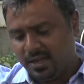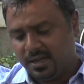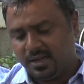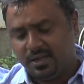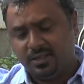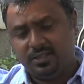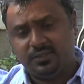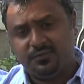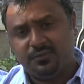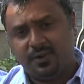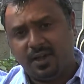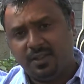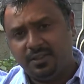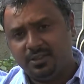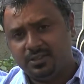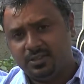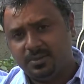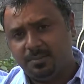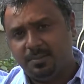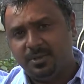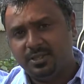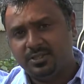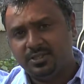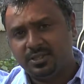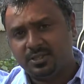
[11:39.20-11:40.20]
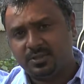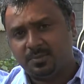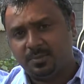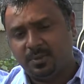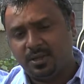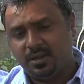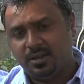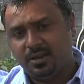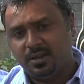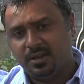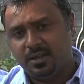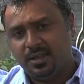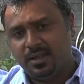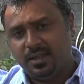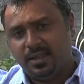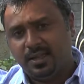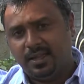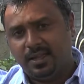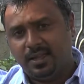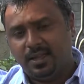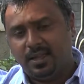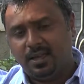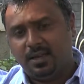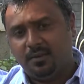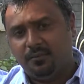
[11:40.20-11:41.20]
His father's a businessman,
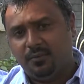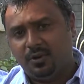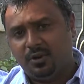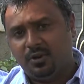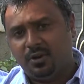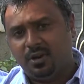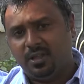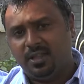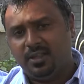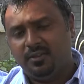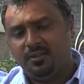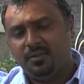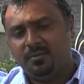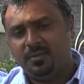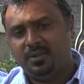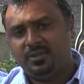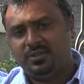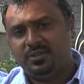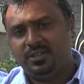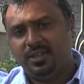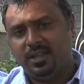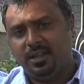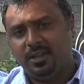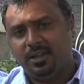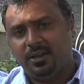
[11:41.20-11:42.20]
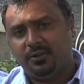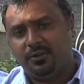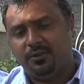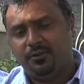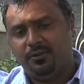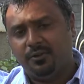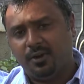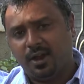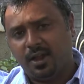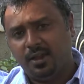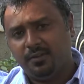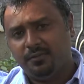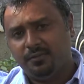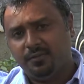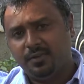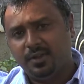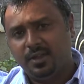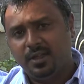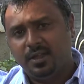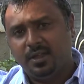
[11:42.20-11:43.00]
and we're going to give him the CLA to drive,